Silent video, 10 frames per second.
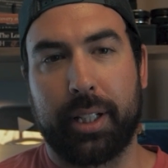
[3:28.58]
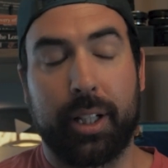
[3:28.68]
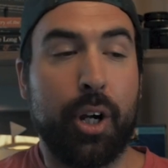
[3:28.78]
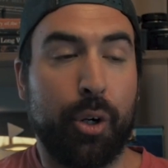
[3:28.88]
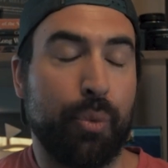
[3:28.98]

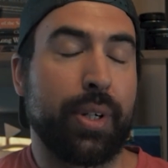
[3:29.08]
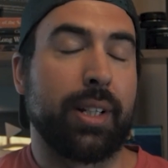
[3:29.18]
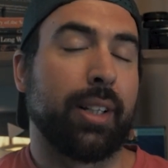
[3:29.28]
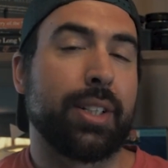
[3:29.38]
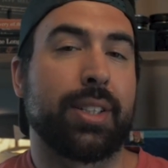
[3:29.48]
like
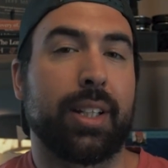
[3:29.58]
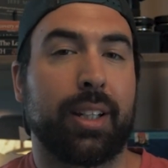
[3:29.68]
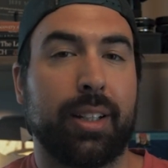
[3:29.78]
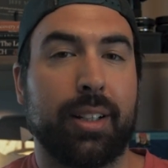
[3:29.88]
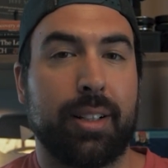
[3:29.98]

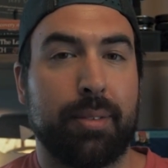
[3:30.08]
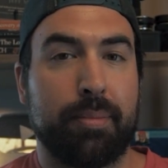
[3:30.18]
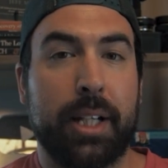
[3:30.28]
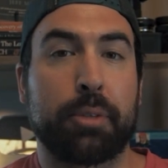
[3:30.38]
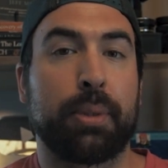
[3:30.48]
realistic
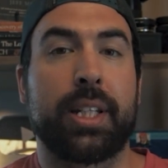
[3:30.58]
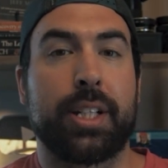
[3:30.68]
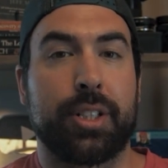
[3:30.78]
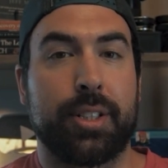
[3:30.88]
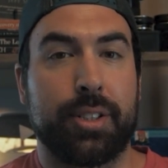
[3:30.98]

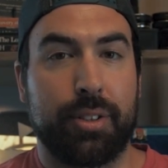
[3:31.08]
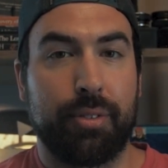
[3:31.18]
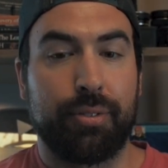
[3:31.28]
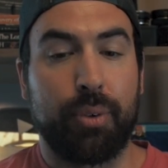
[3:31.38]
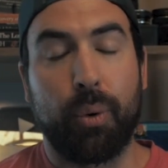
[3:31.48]
explanations
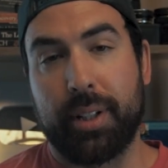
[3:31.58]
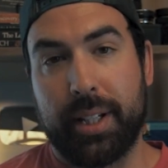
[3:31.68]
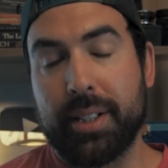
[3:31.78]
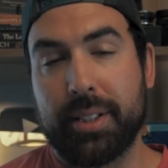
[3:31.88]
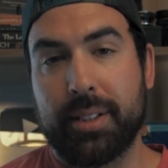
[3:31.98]
for
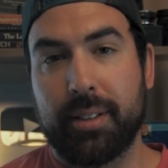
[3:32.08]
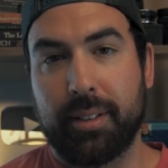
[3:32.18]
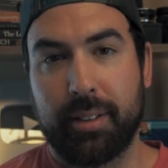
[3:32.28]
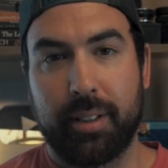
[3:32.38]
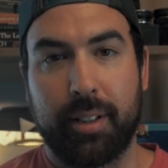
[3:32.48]
this,
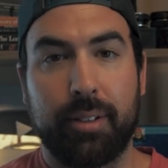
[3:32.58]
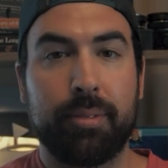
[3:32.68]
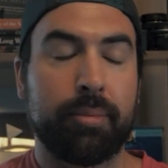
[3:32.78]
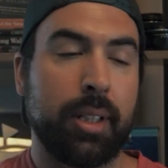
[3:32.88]
you know.